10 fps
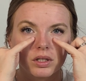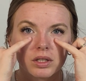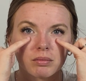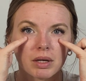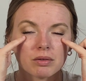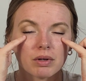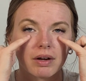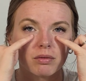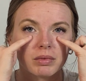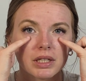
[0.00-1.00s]
Sometimes we
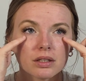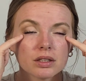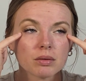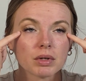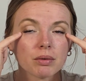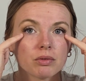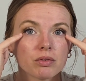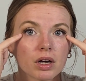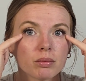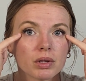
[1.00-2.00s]
have them here, sometimes we've
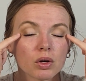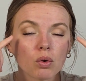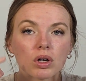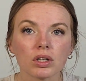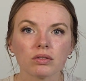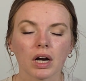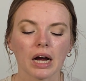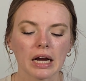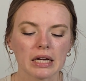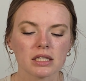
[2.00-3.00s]
got them in the corner of our
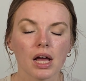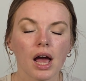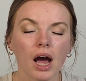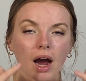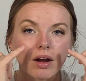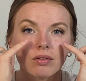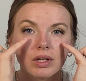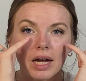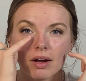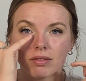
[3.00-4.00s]
eyes. I
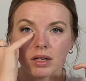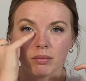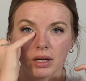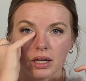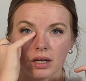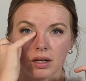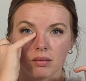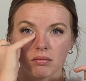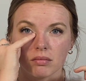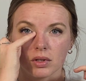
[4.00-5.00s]
only have them in
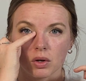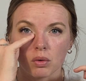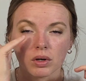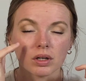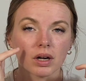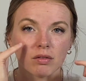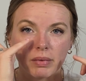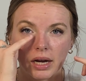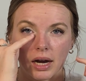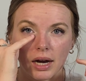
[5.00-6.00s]
the corner of
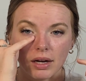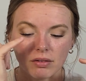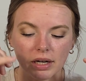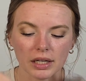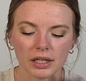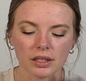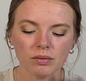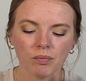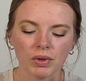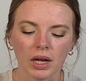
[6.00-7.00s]
my eye right
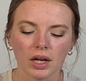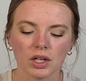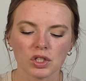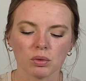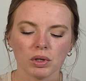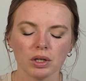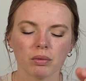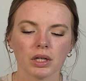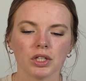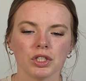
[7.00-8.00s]
here. And so what you
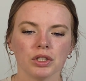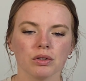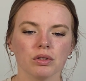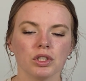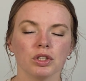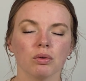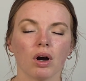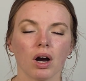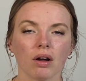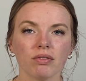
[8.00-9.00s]
want to do
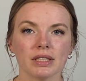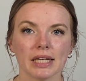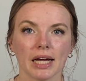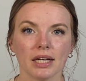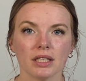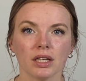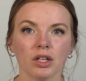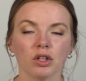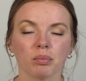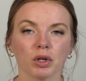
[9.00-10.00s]
to offset
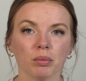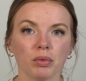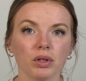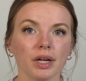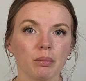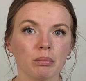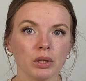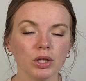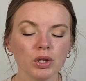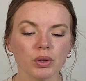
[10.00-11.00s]
the purple and
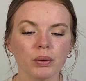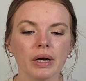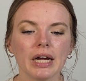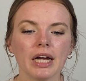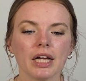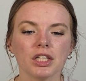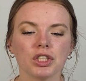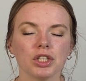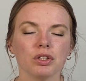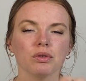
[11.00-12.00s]
blue is
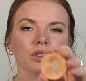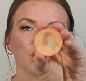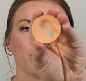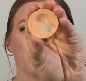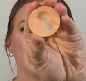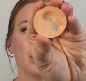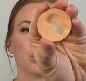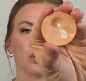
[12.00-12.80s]
to use a peach